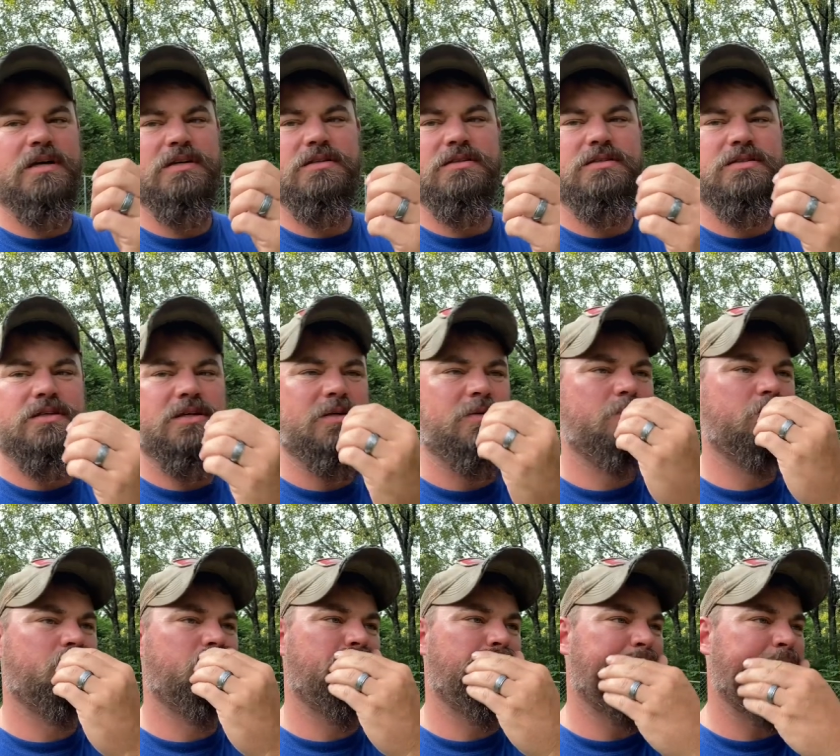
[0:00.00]
the same.
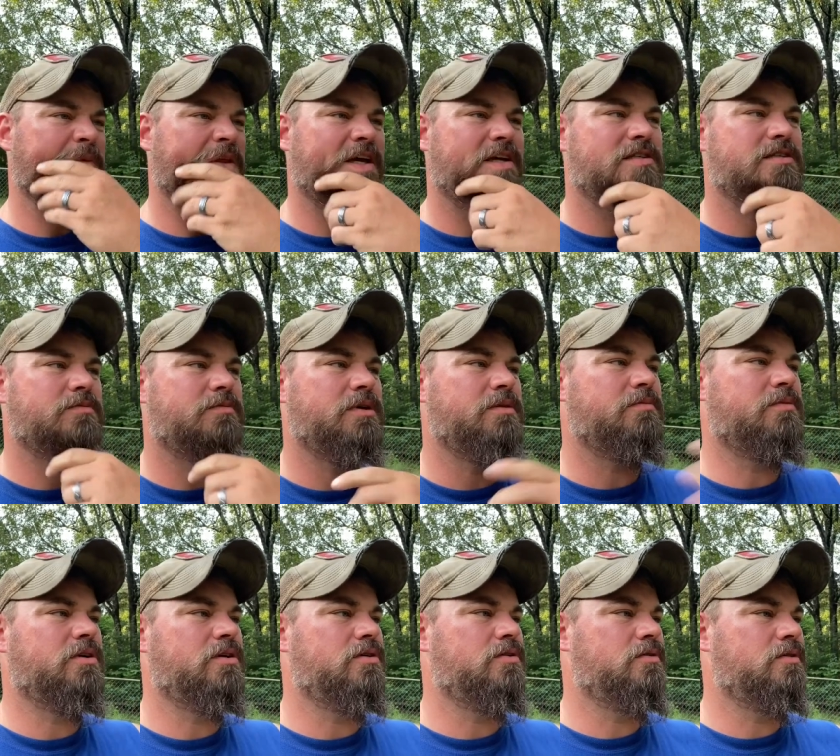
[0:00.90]
Needs to be
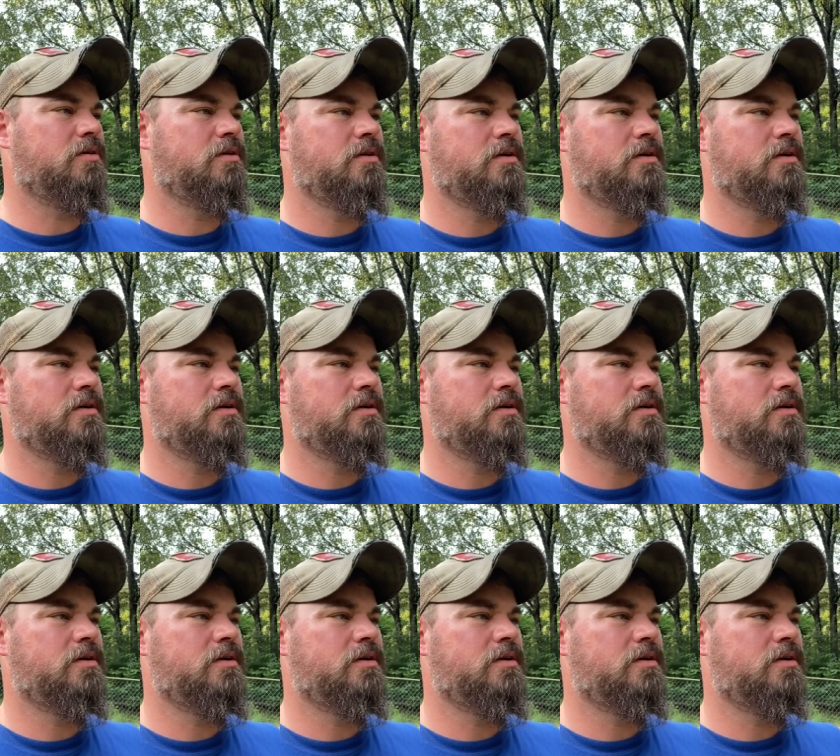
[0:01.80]
mowed.